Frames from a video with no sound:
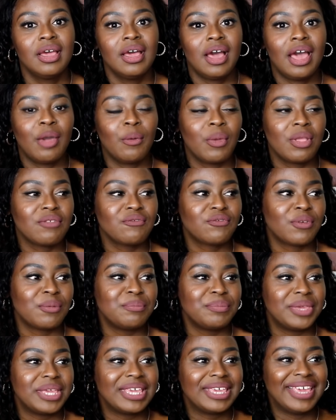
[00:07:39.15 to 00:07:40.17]
I went from
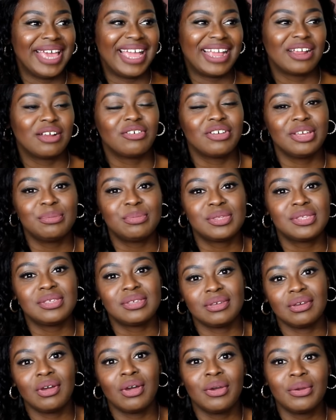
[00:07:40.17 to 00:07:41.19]
being gang raped
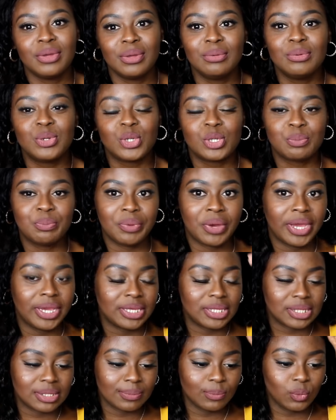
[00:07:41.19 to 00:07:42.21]
to, oh, he was just buying
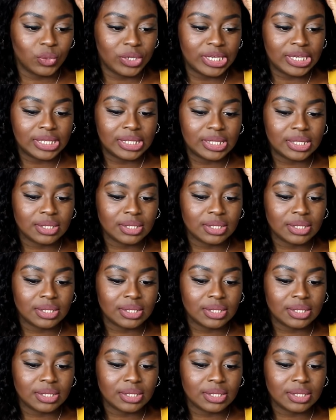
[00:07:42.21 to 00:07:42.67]
some weed.